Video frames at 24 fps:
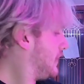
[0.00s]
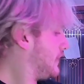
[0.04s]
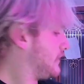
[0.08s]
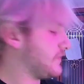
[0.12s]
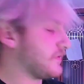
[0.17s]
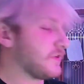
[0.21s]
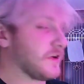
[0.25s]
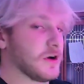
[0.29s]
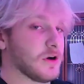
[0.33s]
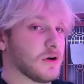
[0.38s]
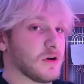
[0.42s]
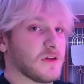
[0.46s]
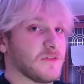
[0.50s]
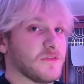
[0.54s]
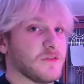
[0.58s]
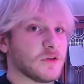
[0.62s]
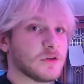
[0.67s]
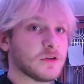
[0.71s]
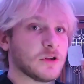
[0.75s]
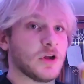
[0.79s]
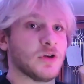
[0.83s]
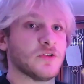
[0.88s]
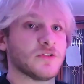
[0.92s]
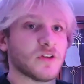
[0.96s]
So if you
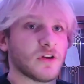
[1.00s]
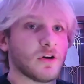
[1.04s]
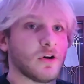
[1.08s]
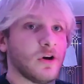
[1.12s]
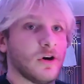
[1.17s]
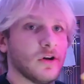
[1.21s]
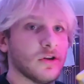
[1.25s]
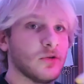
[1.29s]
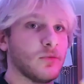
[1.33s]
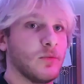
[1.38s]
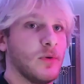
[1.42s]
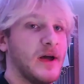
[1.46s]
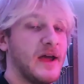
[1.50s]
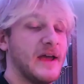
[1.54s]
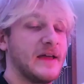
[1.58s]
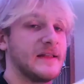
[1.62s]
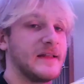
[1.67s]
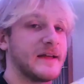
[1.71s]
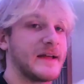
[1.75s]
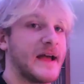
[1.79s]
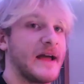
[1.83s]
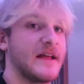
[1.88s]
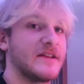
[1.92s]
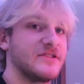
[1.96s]
close it all the way
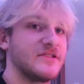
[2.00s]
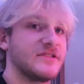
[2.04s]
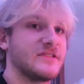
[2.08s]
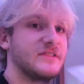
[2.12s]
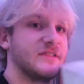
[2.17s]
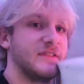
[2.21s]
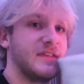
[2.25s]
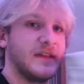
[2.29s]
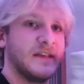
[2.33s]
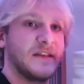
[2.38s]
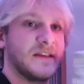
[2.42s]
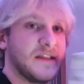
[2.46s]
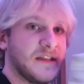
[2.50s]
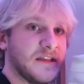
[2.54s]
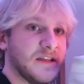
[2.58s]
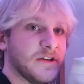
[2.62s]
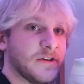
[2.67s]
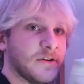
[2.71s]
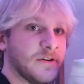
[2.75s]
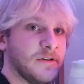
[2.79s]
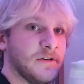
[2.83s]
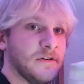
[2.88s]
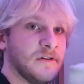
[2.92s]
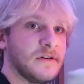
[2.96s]
like I just did
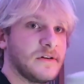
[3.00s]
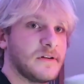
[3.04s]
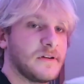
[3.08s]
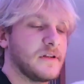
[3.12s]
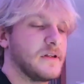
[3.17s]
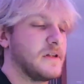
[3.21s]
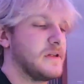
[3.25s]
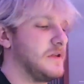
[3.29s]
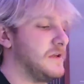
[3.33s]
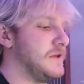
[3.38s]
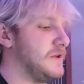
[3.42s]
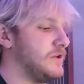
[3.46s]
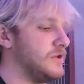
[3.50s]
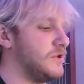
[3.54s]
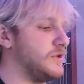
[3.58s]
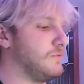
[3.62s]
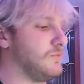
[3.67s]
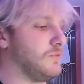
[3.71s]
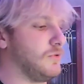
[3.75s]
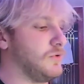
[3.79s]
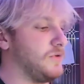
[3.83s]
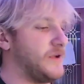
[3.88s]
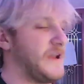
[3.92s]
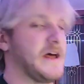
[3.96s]
here, you
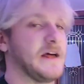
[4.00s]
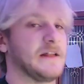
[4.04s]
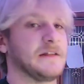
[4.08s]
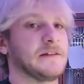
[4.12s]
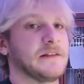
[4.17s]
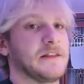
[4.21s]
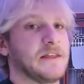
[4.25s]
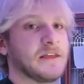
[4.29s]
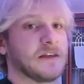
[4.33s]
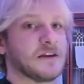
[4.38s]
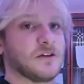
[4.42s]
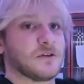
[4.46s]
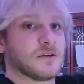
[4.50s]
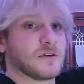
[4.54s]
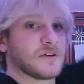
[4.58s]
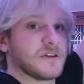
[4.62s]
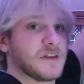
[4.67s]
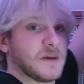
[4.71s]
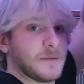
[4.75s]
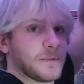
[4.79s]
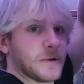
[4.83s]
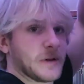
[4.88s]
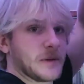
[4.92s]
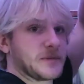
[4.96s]
will not leak. You can
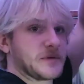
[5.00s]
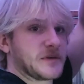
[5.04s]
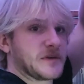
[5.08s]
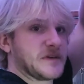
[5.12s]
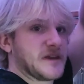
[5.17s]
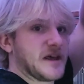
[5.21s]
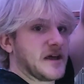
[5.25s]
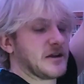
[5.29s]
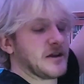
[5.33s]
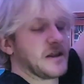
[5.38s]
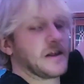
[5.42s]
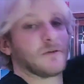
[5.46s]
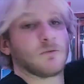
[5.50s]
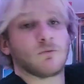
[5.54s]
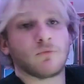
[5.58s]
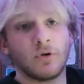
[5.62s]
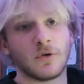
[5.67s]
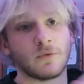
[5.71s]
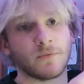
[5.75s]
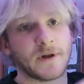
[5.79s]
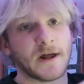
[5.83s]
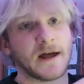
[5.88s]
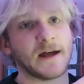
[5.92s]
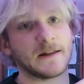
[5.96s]
tip it upside down, it
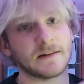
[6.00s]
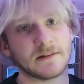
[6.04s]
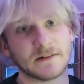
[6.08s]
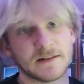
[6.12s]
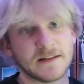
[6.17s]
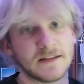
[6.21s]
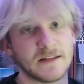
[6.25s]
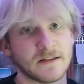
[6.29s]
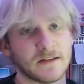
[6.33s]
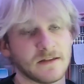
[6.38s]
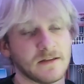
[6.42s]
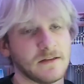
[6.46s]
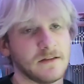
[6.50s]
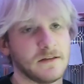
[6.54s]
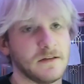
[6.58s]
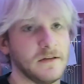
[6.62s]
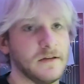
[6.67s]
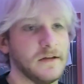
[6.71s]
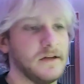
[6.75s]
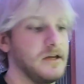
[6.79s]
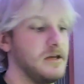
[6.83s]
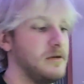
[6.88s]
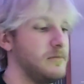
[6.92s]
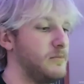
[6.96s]
will not leak.
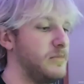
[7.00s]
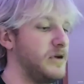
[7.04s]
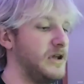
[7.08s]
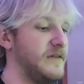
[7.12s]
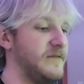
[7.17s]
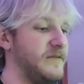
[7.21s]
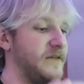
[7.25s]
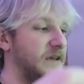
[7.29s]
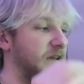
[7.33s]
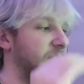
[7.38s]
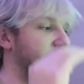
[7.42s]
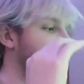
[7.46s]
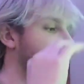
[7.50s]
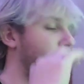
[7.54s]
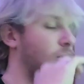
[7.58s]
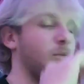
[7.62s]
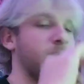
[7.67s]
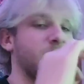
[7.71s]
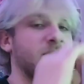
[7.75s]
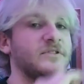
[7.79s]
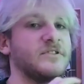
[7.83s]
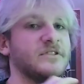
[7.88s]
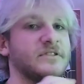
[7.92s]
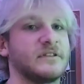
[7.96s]
But if it is
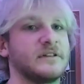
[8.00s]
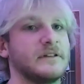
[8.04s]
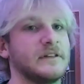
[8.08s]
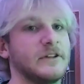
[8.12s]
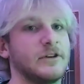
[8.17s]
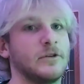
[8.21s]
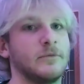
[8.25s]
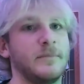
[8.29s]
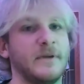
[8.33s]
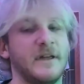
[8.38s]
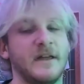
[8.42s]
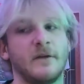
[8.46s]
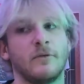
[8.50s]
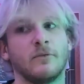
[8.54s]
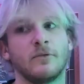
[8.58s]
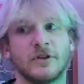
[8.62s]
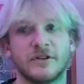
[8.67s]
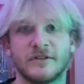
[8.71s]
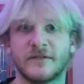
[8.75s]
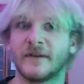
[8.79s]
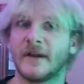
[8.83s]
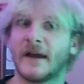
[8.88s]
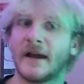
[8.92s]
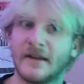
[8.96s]
open just a little bit,
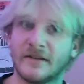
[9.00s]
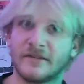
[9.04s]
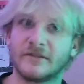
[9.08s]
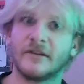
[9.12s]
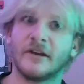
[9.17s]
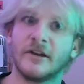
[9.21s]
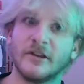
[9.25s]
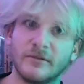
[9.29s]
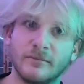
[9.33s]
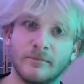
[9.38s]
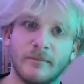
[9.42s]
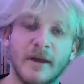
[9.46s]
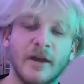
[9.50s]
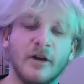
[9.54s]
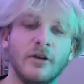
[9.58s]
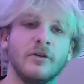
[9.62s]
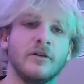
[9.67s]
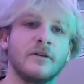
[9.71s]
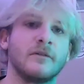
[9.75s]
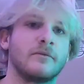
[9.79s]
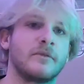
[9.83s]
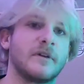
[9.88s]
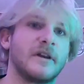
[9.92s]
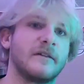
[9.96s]
once the ice does
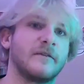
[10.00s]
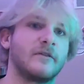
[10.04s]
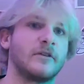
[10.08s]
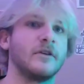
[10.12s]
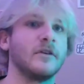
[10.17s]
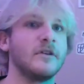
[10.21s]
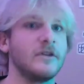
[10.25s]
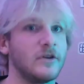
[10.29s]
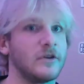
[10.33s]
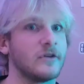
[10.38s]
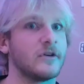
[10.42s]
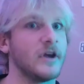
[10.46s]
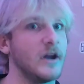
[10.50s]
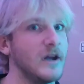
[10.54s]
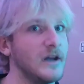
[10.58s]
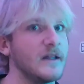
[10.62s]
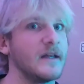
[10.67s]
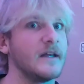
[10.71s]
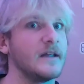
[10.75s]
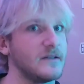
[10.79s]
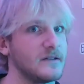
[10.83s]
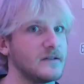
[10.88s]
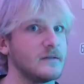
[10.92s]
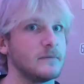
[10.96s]
melt and whatever, you're gonna
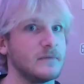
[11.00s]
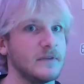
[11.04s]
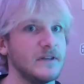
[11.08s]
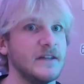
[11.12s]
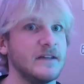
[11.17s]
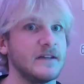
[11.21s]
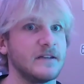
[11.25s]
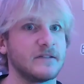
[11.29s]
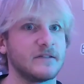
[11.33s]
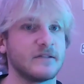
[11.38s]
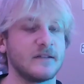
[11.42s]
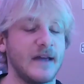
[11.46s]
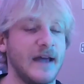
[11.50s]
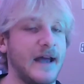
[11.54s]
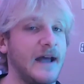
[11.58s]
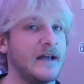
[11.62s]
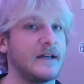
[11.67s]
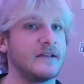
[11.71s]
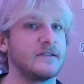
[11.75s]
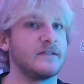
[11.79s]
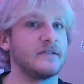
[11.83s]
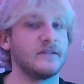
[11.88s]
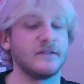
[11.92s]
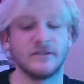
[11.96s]
get some leaks,
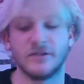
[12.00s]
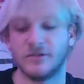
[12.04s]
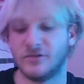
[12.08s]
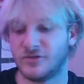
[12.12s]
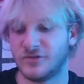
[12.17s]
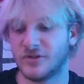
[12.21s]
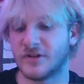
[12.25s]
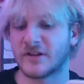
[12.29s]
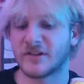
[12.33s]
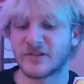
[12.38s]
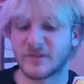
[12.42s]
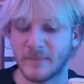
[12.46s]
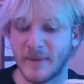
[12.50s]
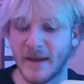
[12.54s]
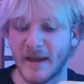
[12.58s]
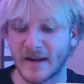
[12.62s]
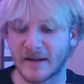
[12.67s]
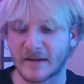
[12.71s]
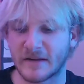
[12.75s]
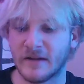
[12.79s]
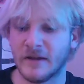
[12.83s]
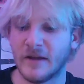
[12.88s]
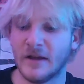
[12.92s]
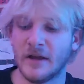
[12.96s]
as you should
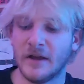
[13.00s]
expect.